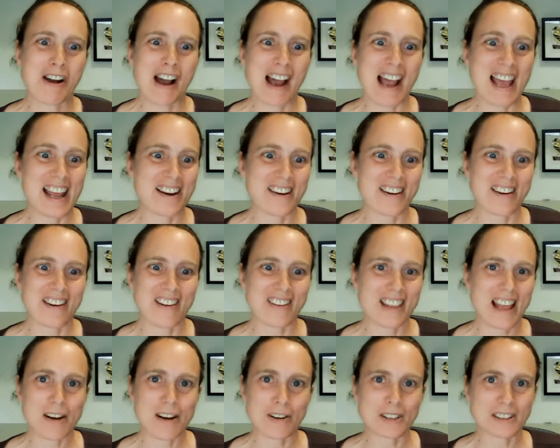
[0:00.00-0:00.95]
And
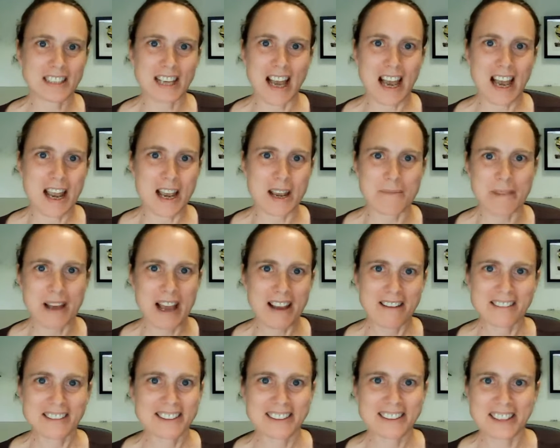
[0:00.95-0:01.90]
that whole time
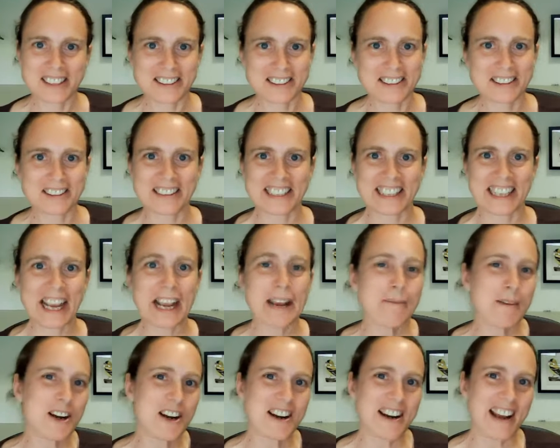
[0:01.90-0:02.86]
I was also a
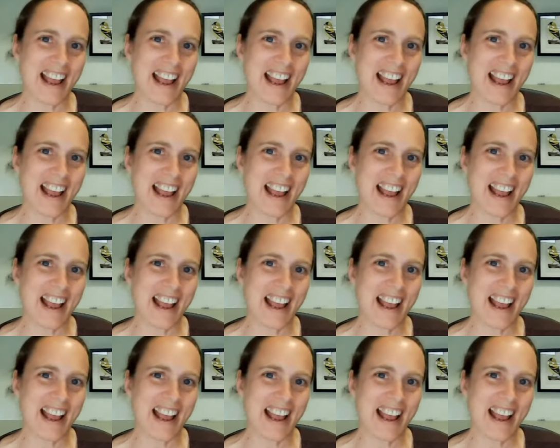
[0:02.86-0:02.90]
gamer,